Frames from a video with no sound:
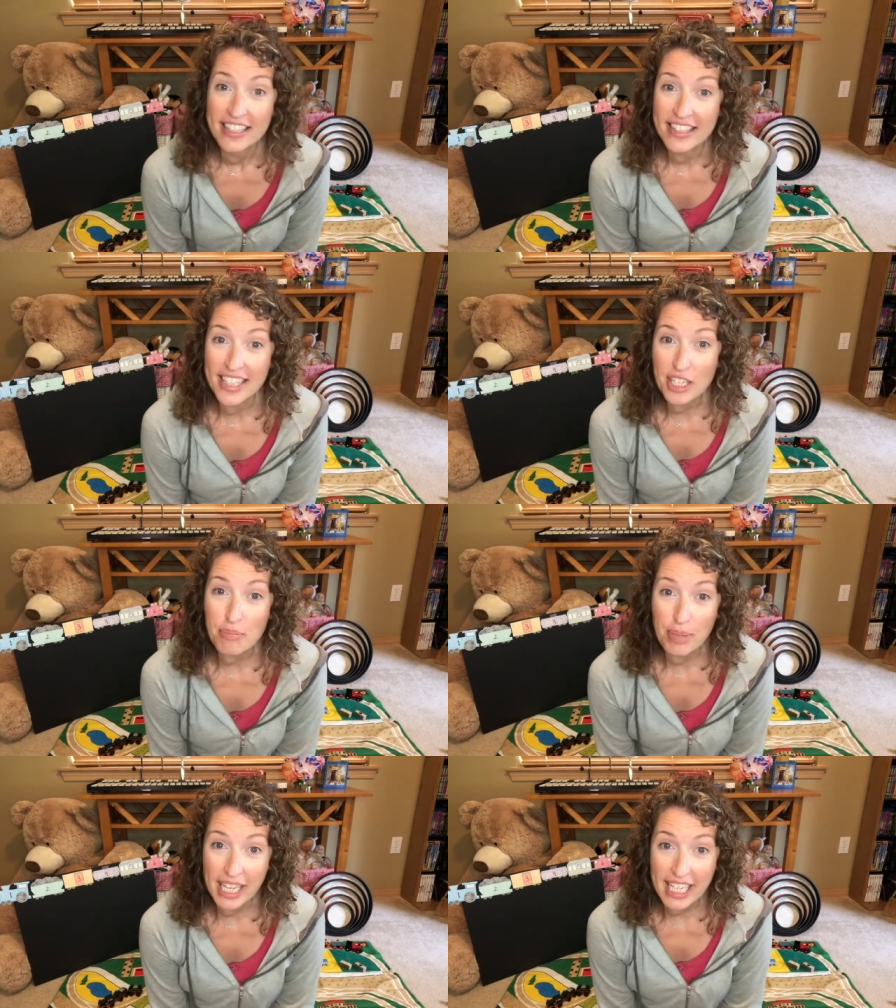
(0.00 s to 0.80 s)
Little
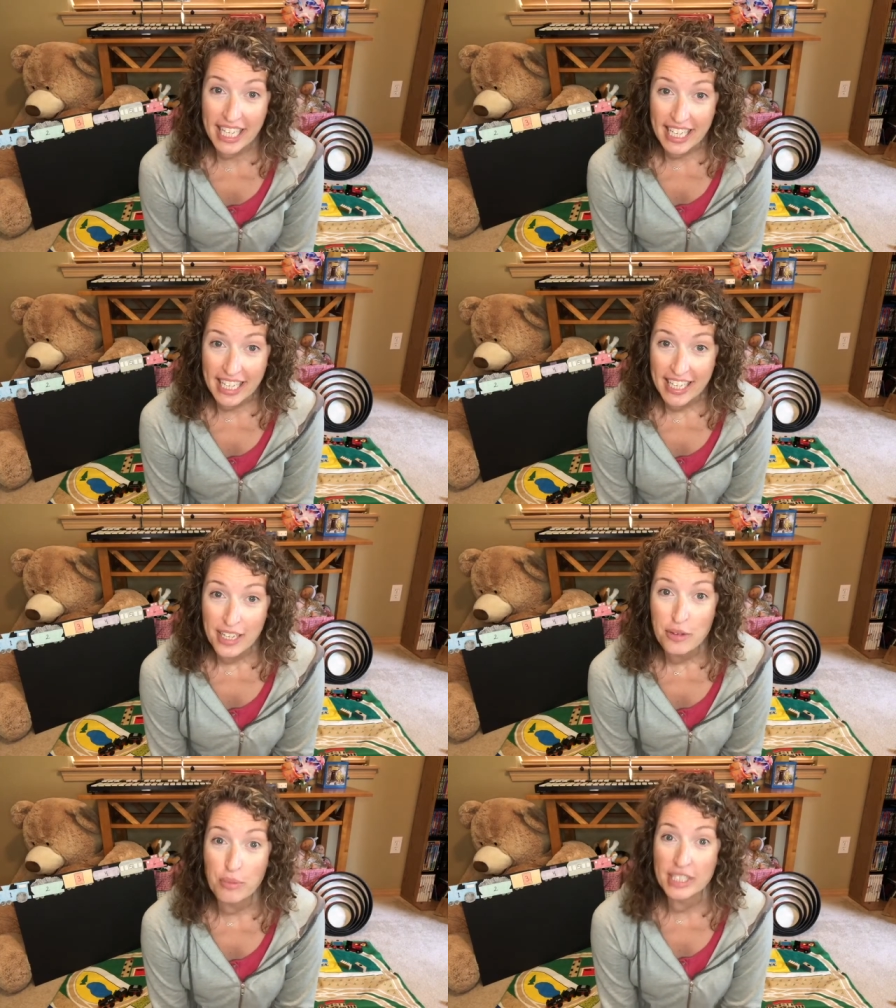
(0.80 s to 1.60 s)
Pinky
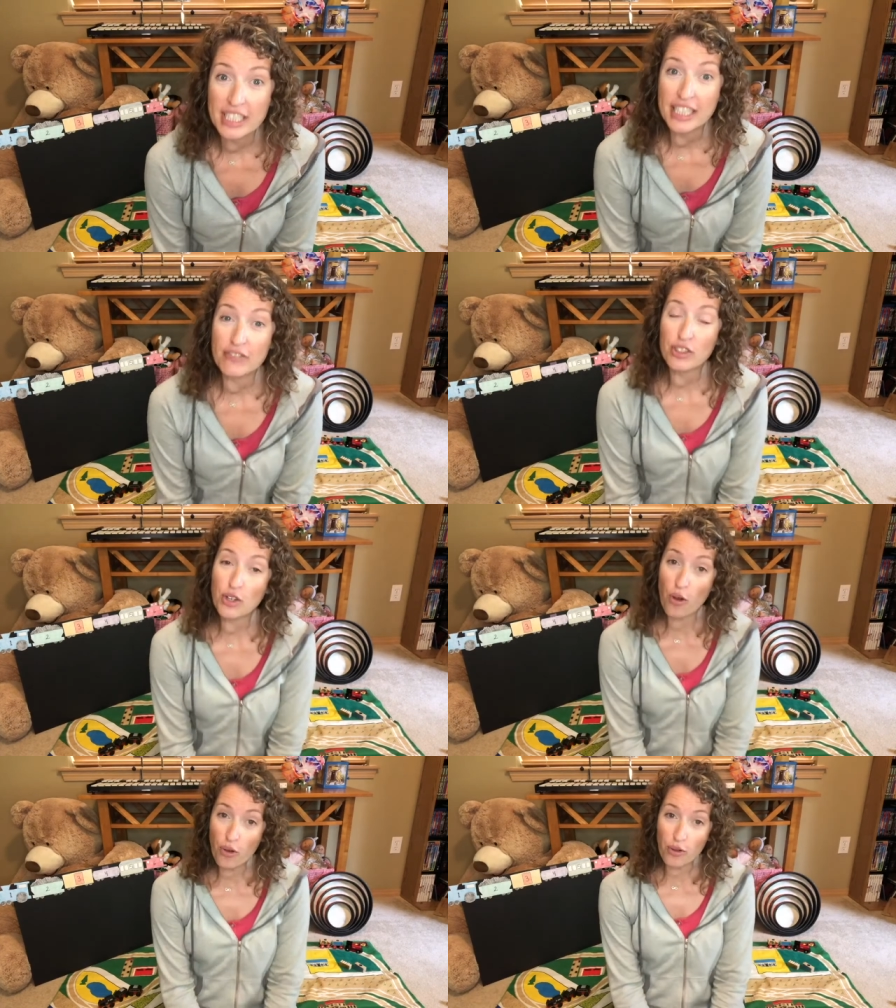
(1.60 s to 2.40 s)
would deliver
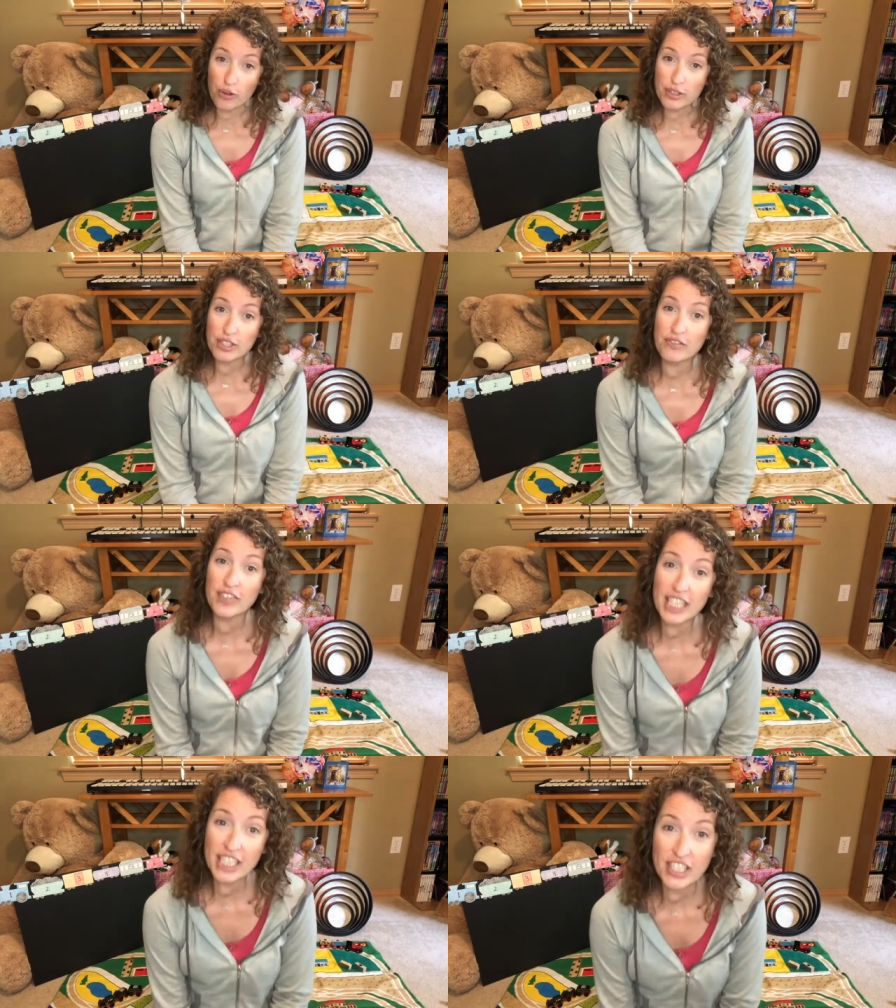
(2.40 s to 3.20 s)
coal to
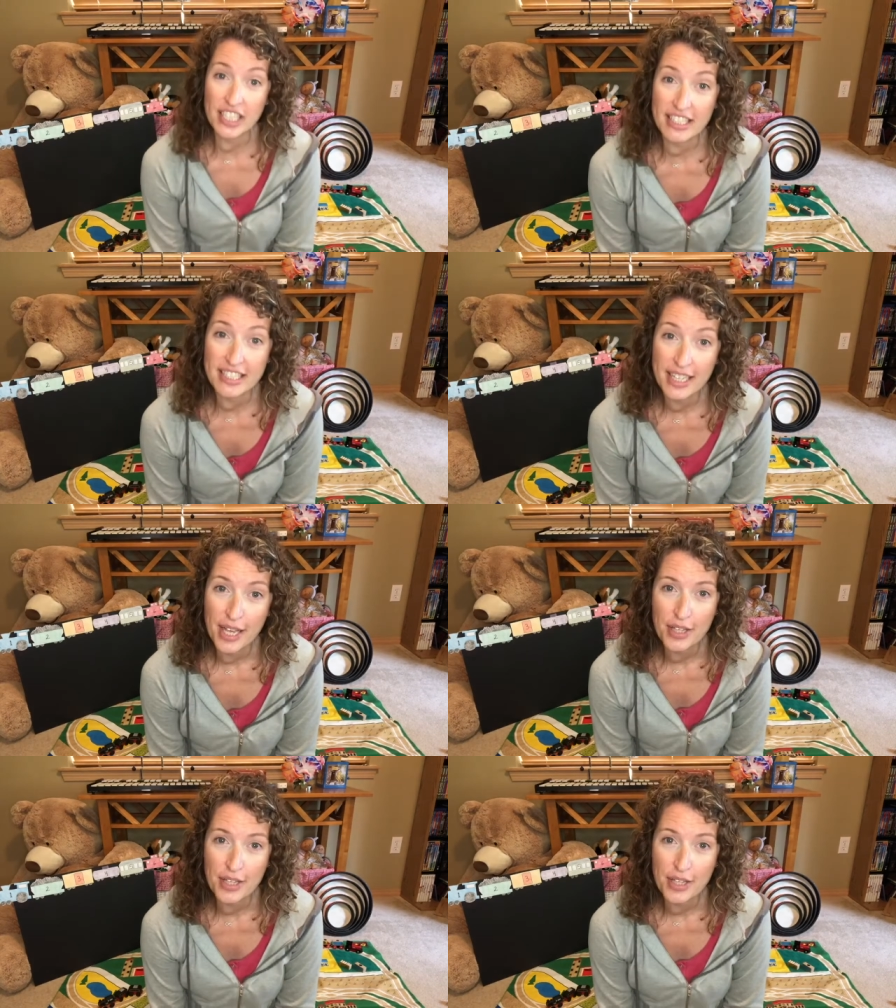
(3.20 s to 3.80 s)
villages,